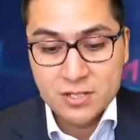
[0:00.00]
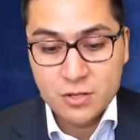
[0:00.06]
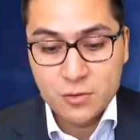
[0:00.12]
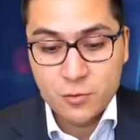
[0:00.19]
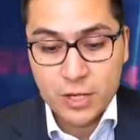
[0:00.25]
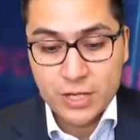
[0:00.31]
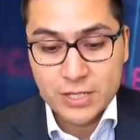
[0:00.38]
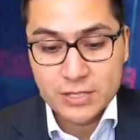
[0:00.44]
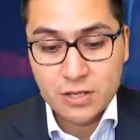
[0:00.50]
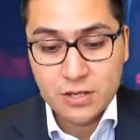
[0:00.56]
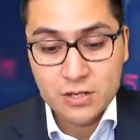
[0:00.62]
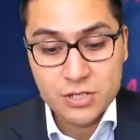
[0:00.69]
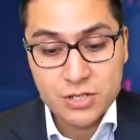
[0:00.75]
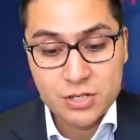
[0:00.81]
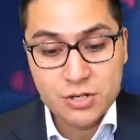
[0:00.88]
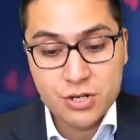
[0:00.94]
So as
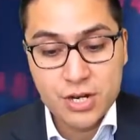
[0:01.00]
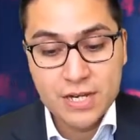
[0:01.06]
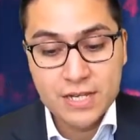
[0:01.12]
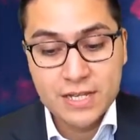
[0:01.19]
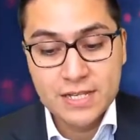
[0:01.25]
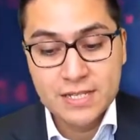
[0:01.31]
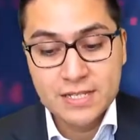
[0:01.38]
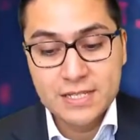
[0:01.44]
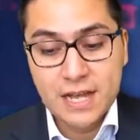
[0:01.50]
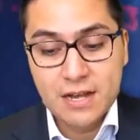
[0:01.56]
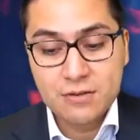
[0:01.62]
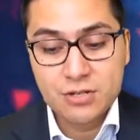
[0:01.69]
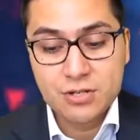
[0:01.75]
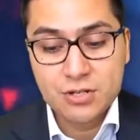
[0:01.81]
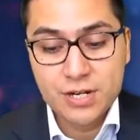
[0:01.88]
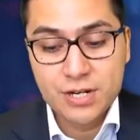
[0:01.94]
long as you trade in this
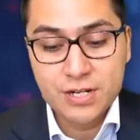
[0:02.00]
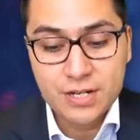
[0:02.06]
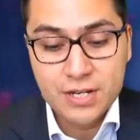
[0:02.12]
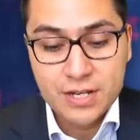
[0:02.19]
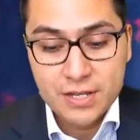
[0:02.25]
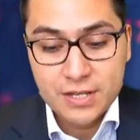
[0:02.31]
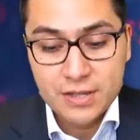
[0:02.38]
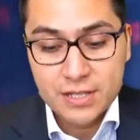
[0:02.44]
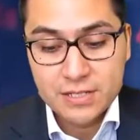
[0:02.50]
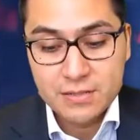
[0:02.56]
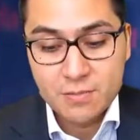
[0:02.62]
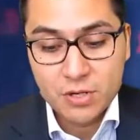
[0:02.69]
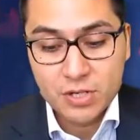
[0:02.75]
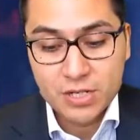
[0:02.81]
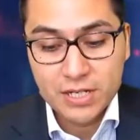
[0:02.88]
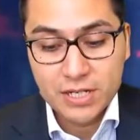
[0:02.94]
downtrend,
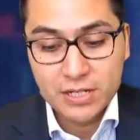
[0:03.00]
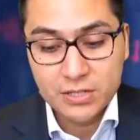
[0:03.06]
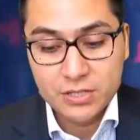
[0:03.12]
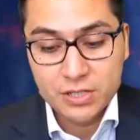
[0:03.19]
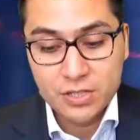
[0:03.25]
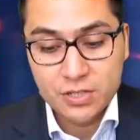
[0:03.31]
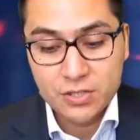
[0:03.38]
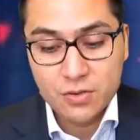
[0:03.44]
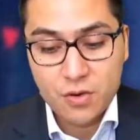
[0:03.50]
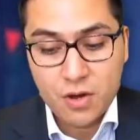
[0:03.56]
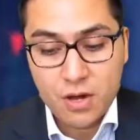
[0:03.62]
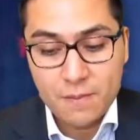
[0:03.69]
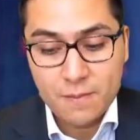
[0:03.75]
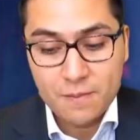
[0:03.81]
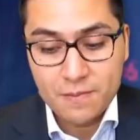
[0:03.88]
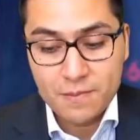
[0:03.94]
this market can continue to
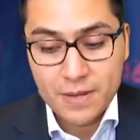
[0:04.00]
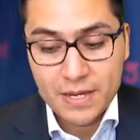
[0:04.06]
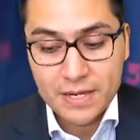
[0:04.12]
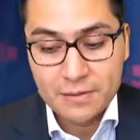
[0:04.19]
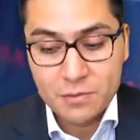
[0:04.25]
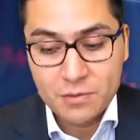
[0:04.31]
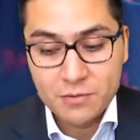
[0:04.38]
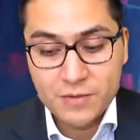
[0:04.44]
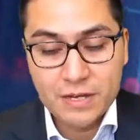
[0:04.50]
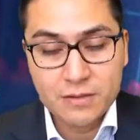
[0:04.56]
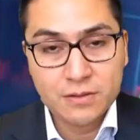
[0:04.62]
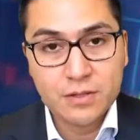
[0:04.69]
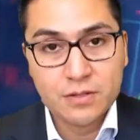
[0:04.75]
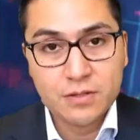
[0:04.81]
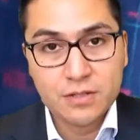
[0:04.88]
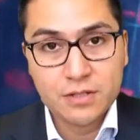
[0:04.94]
go up and move
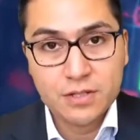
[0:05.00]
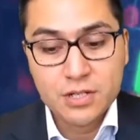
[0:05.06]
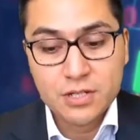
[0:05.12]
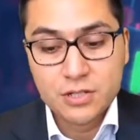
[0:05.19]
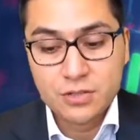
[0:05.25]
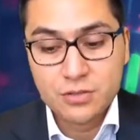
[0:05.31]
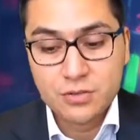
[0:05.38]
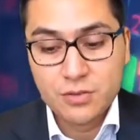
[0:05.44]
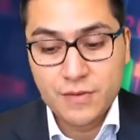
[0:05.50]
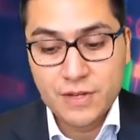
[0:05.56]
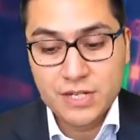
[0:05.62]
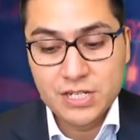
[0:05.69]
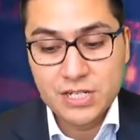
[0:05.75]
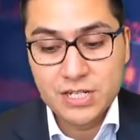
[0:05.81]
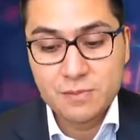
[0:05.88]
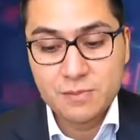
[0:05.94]
down lower to
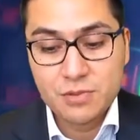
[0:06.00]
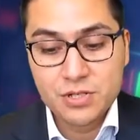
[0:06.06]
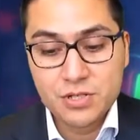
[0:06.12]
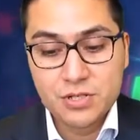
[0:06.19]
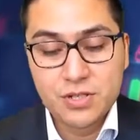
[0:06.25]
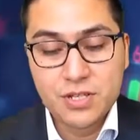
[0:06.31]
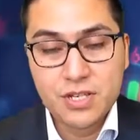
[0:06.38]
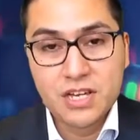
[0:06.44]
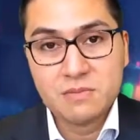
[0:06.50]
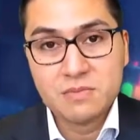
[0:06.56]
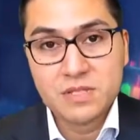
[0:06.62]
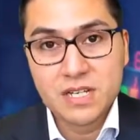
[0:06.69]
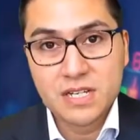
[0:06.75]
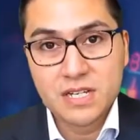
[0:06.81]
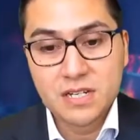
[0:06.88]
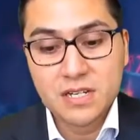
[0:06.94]
eventually push to the
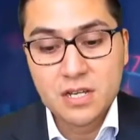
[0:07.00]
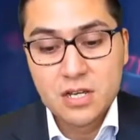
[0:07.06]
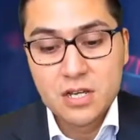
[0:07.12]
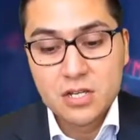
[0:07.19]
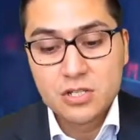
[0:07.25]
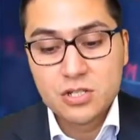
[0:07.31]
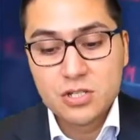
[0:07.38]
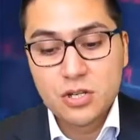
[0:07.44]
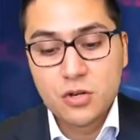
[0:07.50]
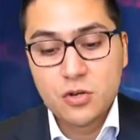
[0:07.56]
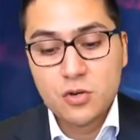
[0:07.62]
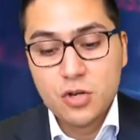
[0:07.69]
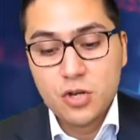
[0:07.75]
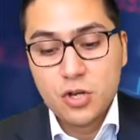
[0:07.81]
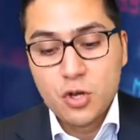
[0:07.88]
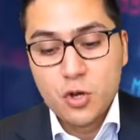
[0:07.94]
upside.
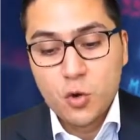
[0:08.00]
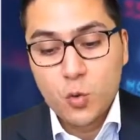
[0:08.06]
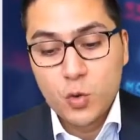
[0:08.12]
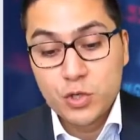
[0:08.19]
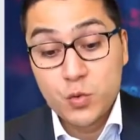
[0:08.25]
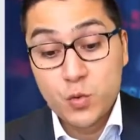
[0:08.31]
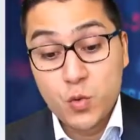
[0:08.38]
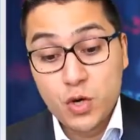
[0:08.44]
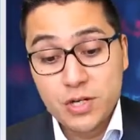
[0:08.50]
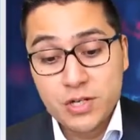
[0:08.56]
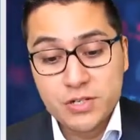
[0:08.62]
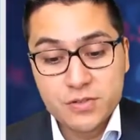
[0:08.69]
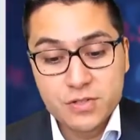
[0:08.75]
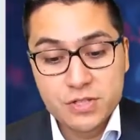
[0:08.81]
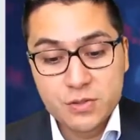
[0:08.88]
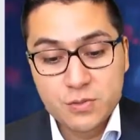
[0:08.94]
So what you
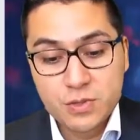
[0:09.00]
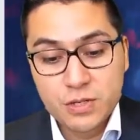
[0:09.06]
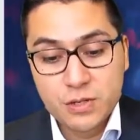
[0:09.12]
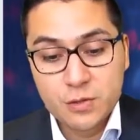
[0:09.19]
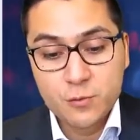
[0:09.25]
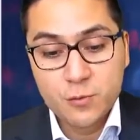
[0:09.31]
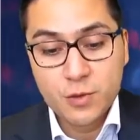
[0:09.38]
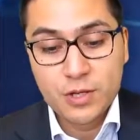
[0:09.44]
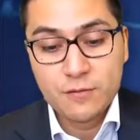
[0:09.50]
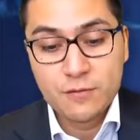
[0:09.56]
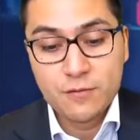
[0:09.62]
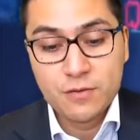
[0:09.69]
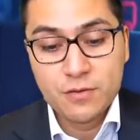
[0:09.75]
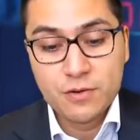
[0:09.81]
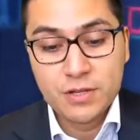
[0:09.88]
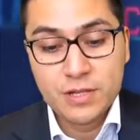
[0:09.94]
want to do is you want to wait
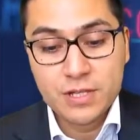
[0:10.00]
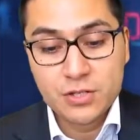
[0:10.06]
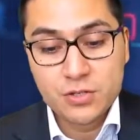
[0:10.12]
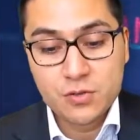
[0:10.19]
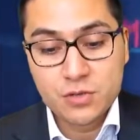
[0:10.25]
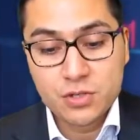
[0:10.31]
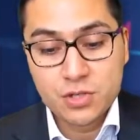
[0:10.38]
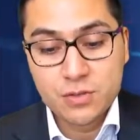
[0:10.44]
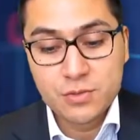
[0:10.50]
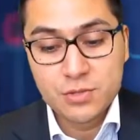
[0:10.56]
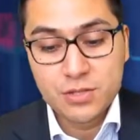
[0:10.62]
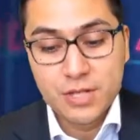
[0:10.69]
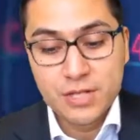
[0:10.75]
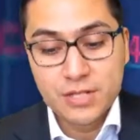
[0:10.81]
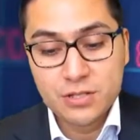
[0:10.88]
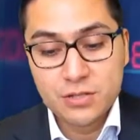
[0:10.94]
for the
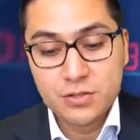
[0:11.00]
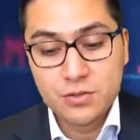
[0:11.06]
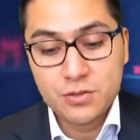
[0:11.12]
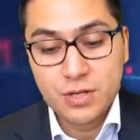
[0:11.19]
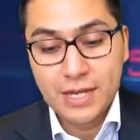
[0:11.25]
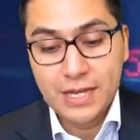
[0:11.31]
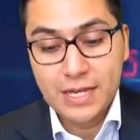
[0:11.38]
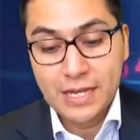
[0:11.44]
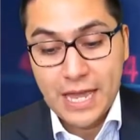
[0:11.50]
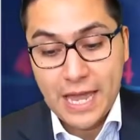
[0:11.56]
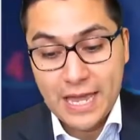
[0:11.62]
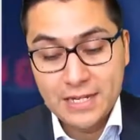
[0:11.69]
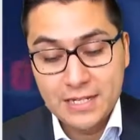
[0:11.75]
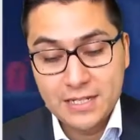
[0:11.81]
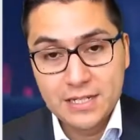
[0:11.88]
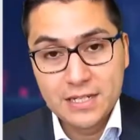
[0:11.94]
short-term trend to
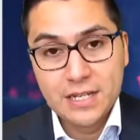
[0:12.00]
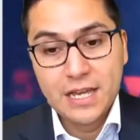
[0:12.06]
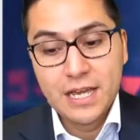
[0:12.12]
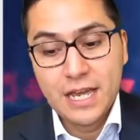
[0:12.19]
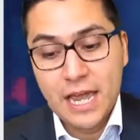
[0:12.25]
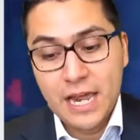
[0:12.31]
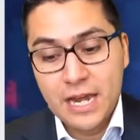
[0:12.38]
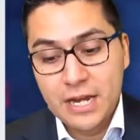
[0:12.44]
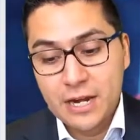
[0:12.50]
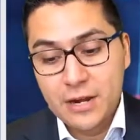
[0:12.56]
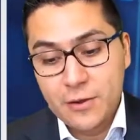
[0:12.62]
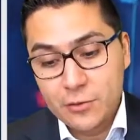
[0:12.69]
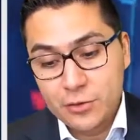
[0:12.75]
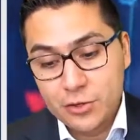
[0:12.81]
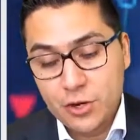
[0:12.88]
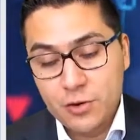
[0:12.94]
end
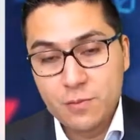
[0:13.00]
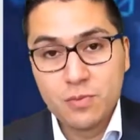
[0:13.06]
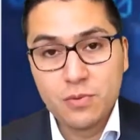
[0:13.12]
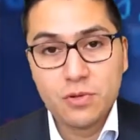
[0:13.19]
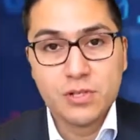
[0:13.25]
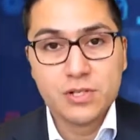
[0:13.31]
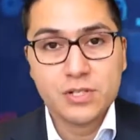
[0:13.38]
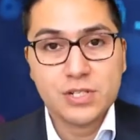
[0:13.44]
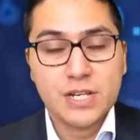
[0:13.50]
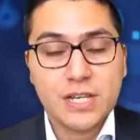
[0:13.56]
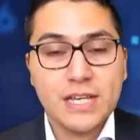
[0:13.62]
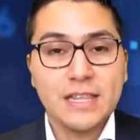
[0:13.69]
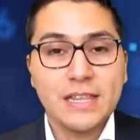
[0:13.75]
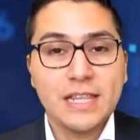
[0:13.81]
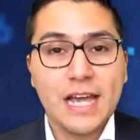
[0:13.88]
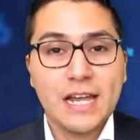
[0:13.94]
and turn bullish
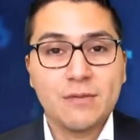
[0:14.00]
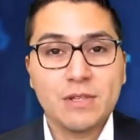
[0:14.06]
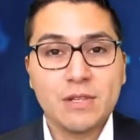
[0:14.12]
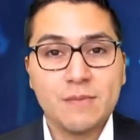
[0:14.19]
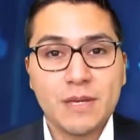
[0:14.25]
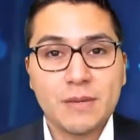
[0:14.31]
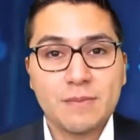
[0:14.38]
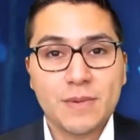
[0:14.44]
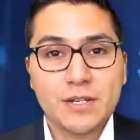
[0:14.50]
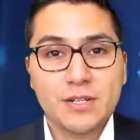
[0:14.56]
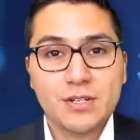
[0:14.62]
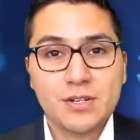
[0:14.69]
in line with the big